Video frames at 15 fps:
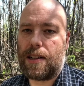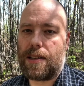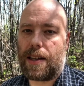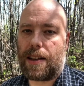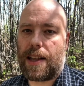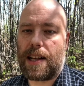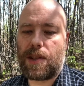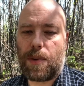It's
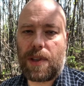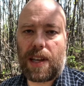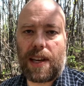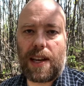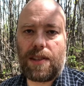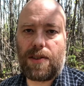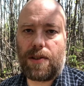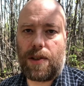like that's what the
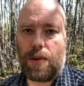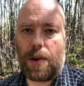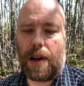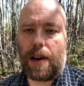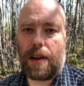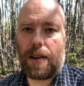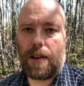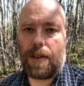kids are
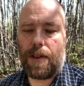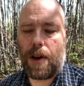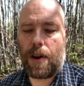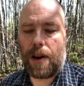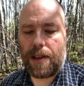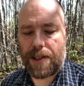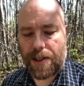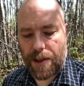doing.
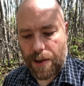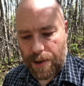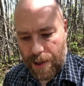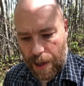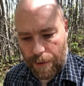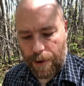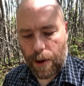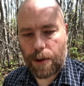They're into their
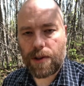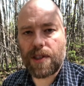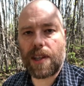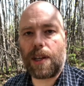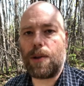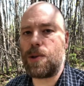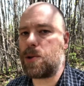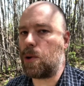cell phones.
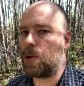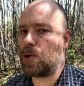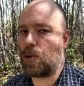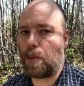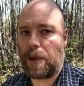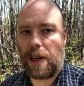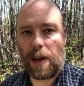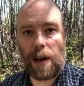They use
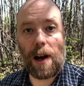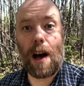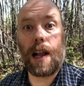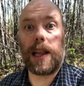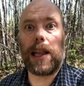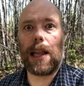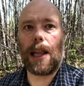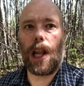social media
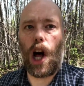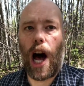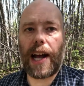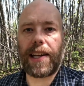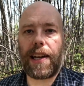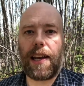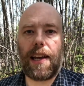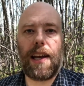a
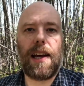lot.